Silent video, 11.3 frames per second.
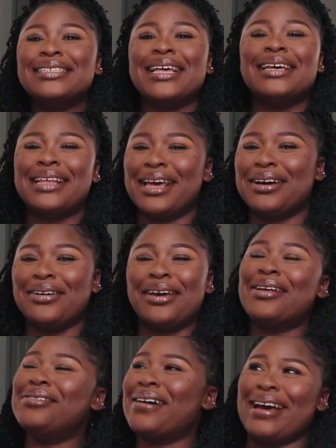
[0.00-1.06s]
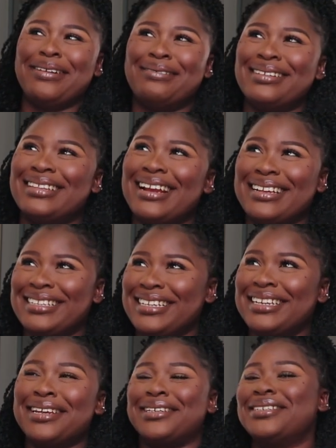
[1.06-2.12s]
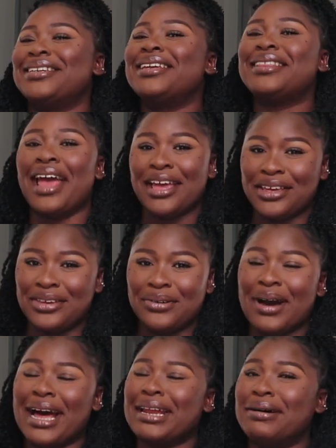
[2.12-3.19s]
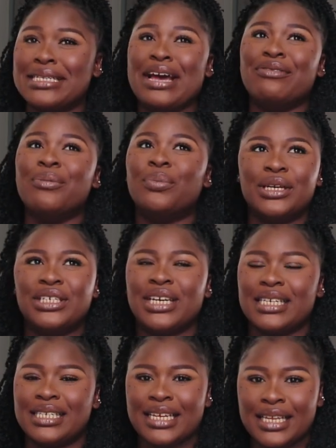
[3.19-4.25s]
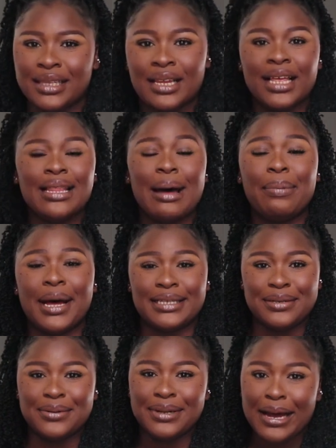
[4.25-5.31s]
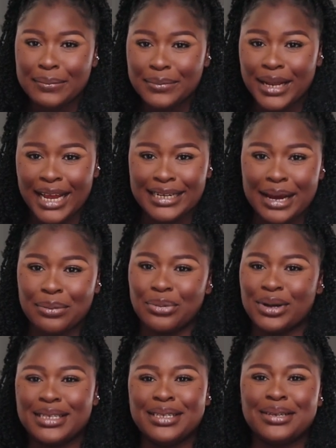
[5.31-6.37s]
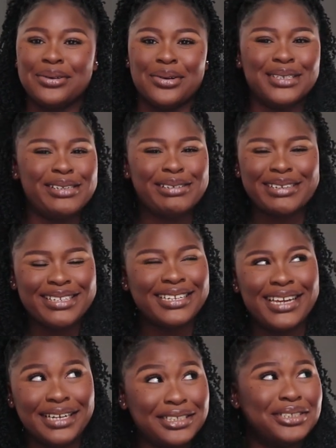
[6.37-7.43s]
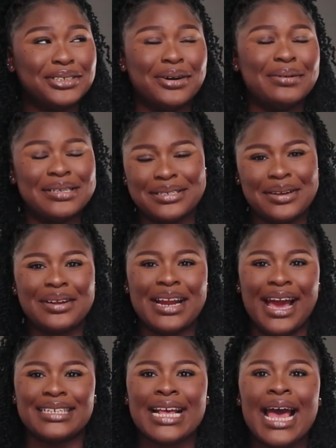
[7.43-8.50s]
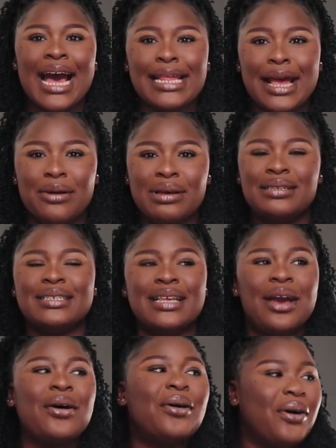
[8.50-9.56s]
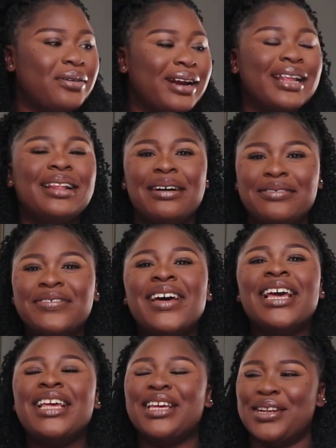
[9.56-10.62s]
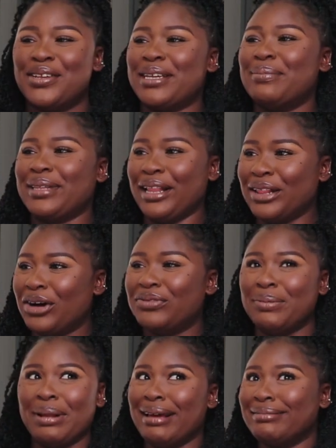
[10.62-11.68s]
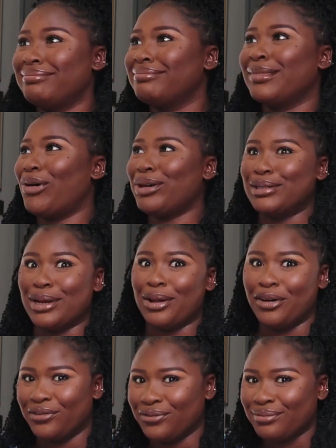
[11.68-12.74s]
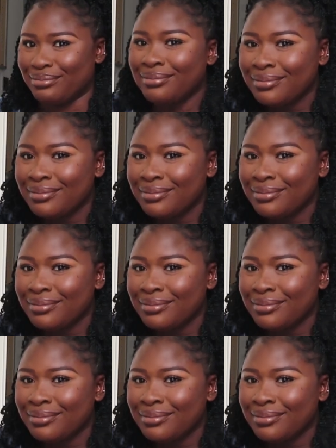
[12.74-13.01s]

So I was like, okay, no, I don't want anything else, thank you. And I was not even purchasing that particular blender, but you know, just the gesture was so nice. And you're quick to say, oh, all right, love, you know, something, love. I'm like, who is your love?